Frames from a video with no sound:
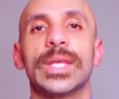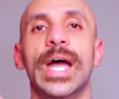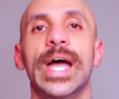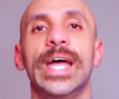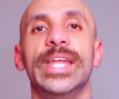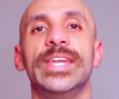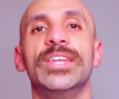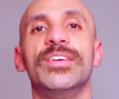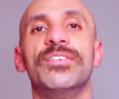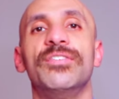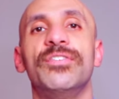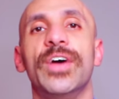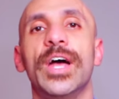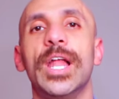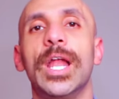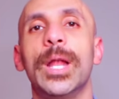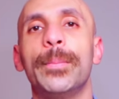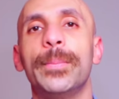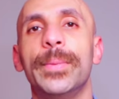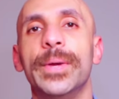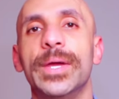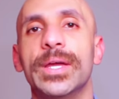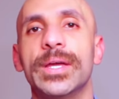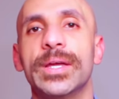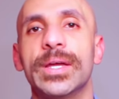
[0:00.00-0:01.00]
and
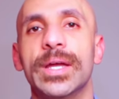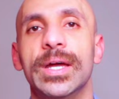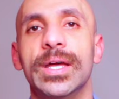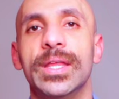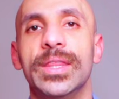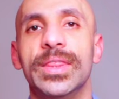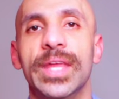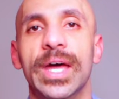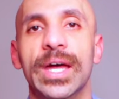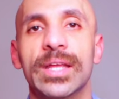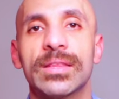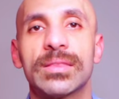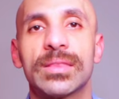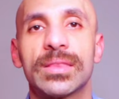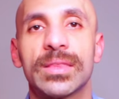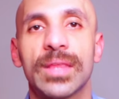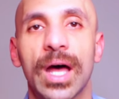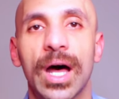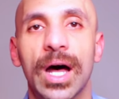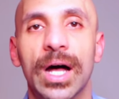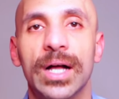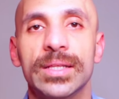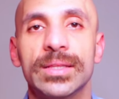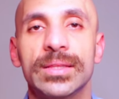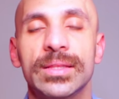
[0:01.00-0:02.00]
developing that
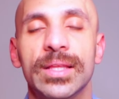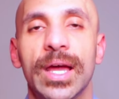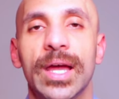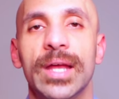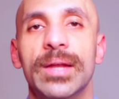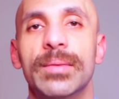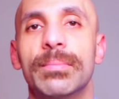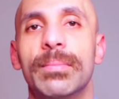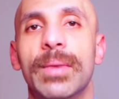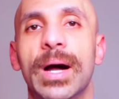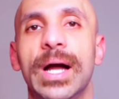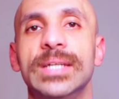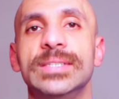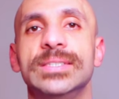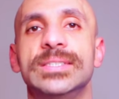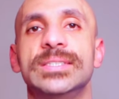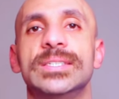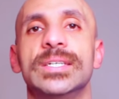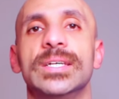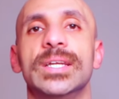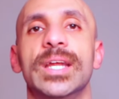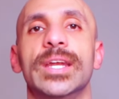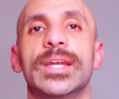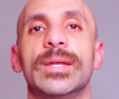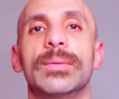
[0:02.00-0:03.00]
thought and
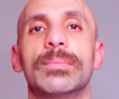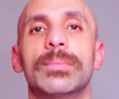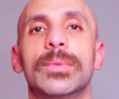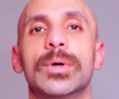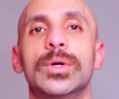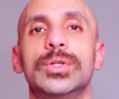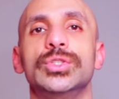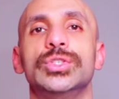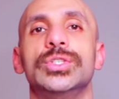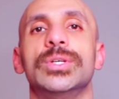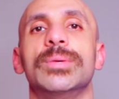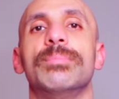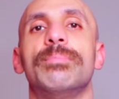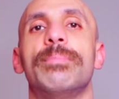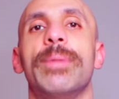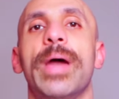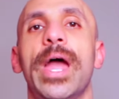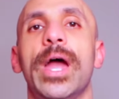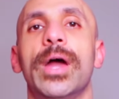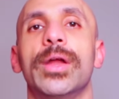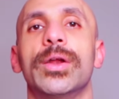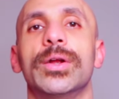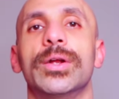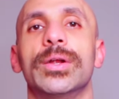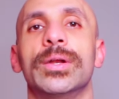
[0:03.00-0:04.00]
mindset and emotion
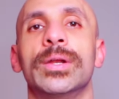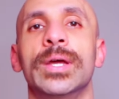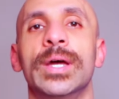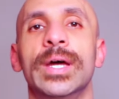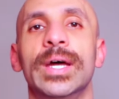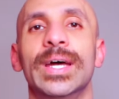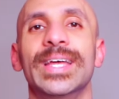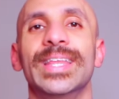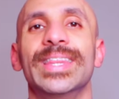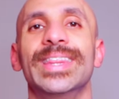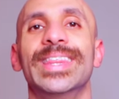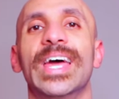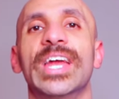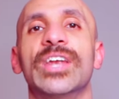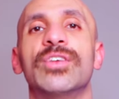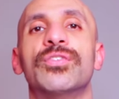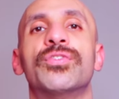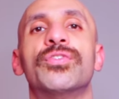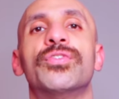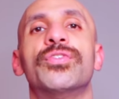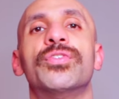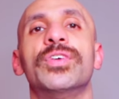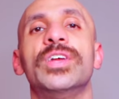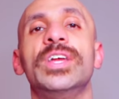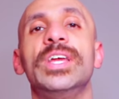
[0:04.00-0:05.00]
pattern that
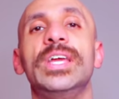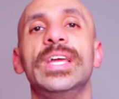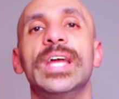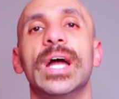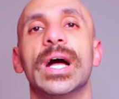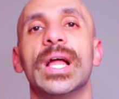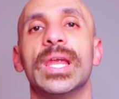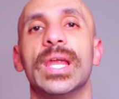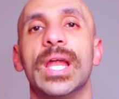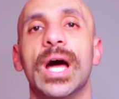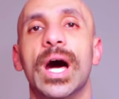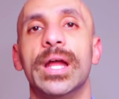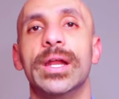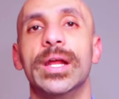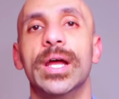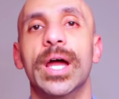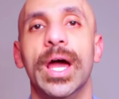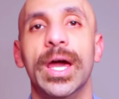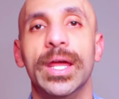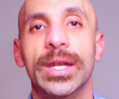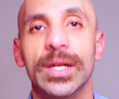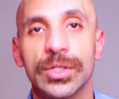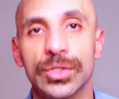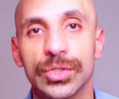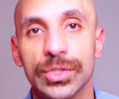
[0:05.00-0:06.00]
free a lot of
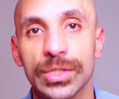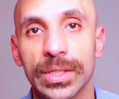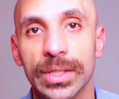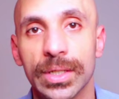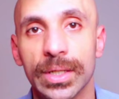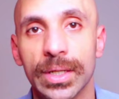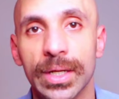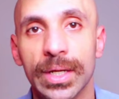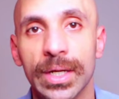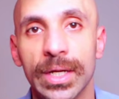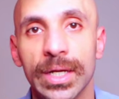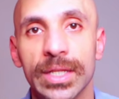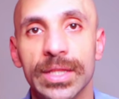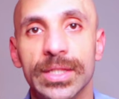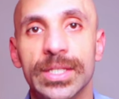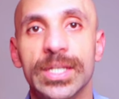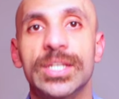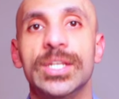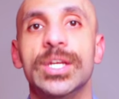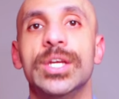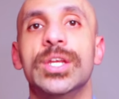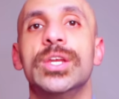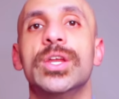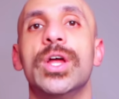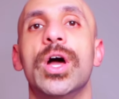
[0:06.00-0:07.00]
energy.
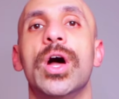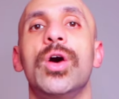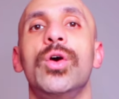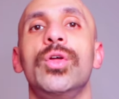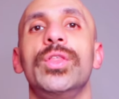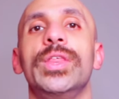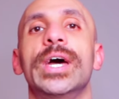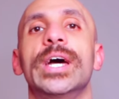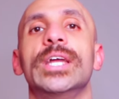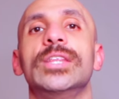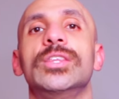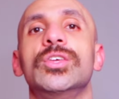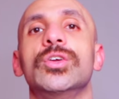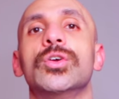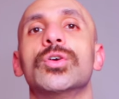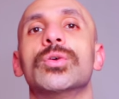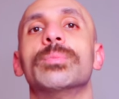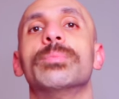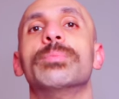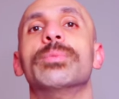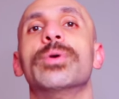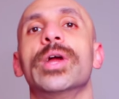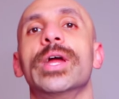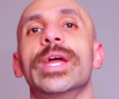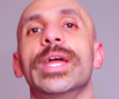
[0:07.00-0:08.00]
Did you know that your
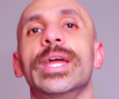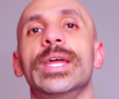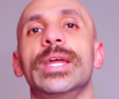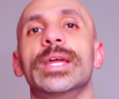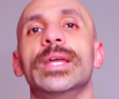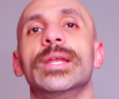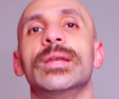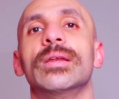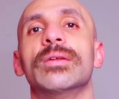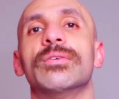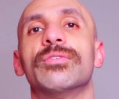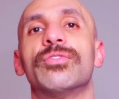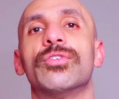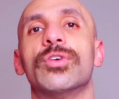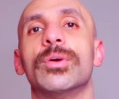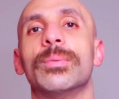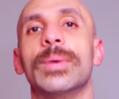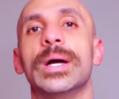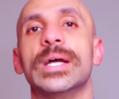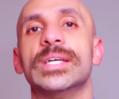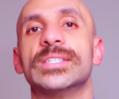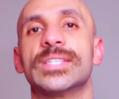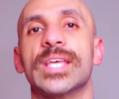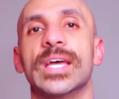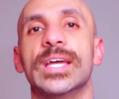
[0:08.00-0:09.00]
brain, from
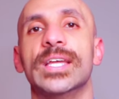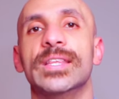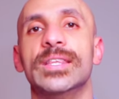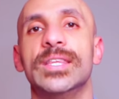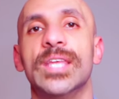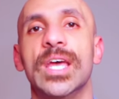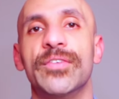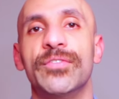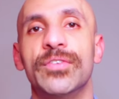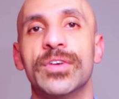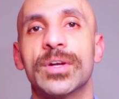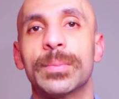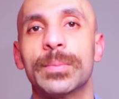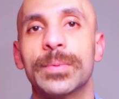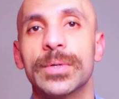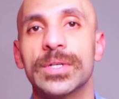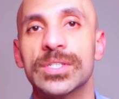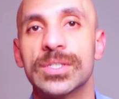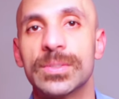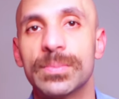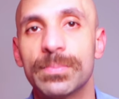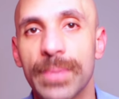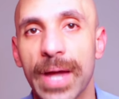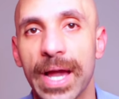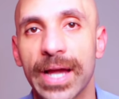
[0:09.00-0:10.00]
my scientific
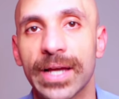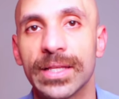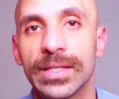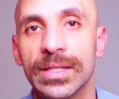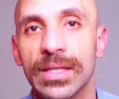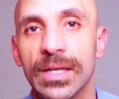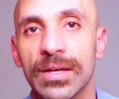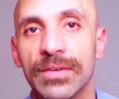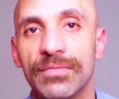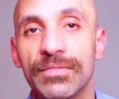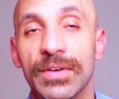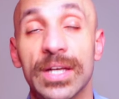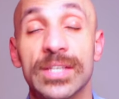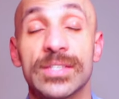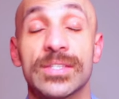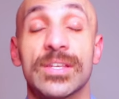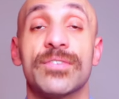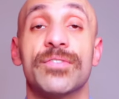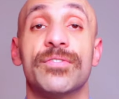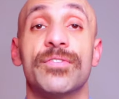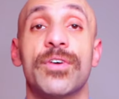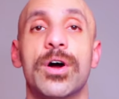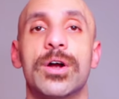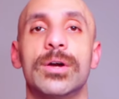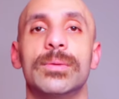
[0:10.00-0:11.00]
perspective as a
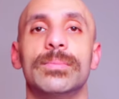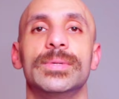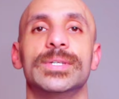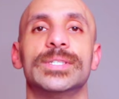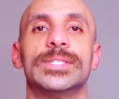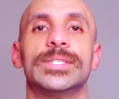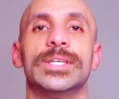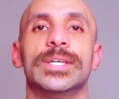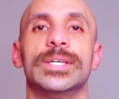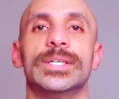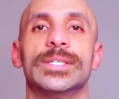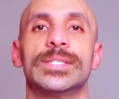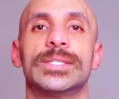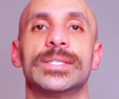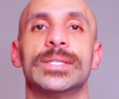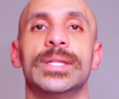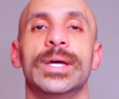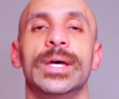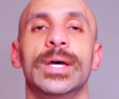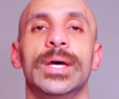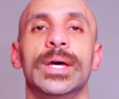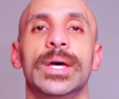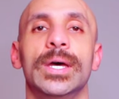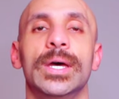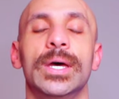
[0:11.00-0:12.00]
pharmacist,
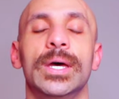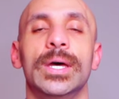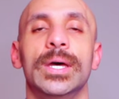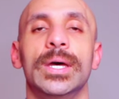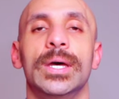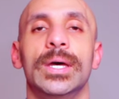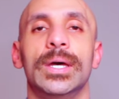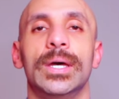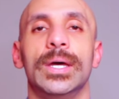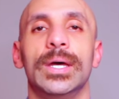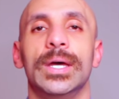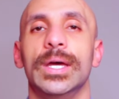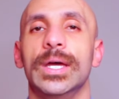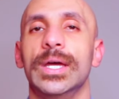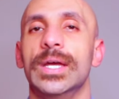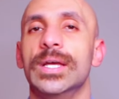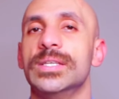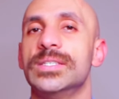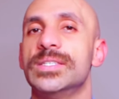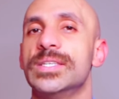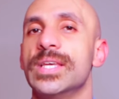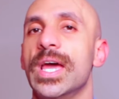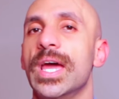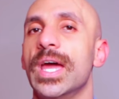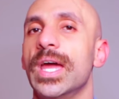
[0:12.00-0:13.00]

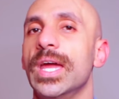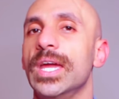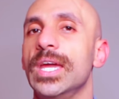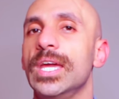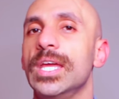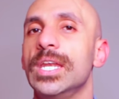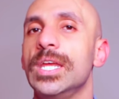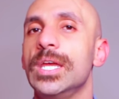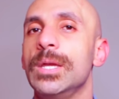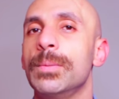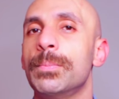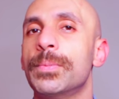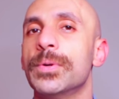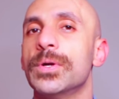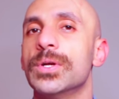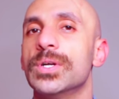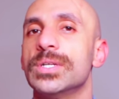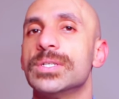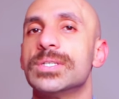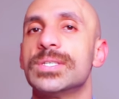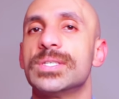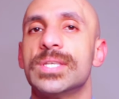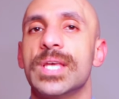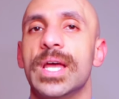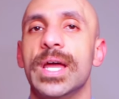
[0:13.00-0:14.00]
is
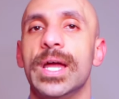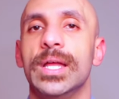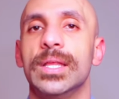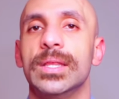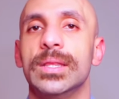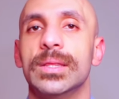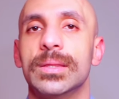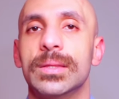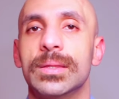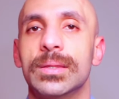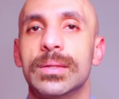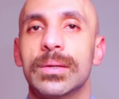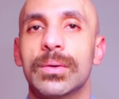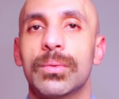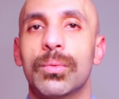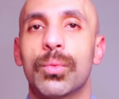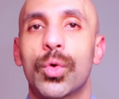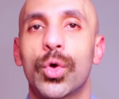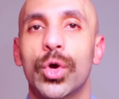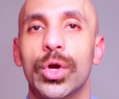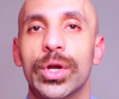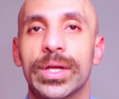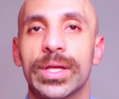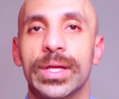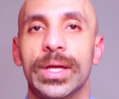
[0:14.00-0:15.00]
80%
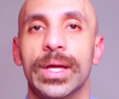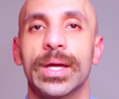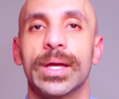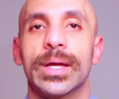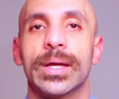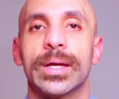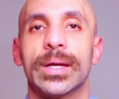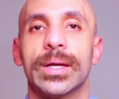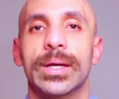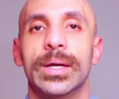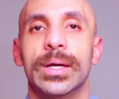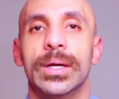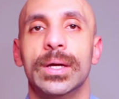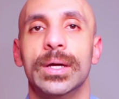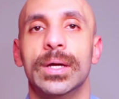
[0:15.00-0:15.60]
working